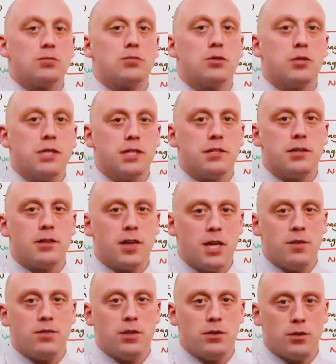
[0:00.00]
complete
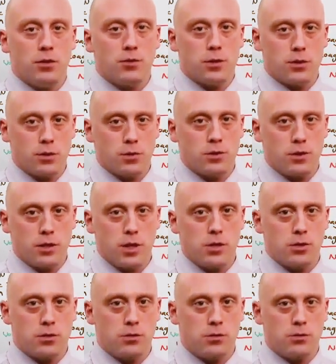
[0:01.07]
AV node
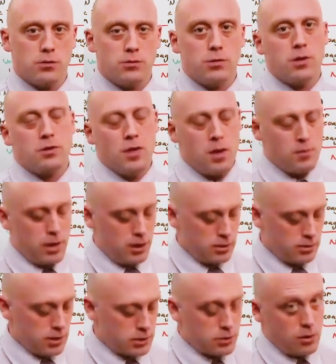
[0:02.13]
dissociation. What does that mean?
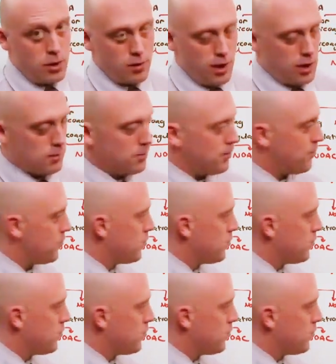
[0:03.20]
Let's draw that.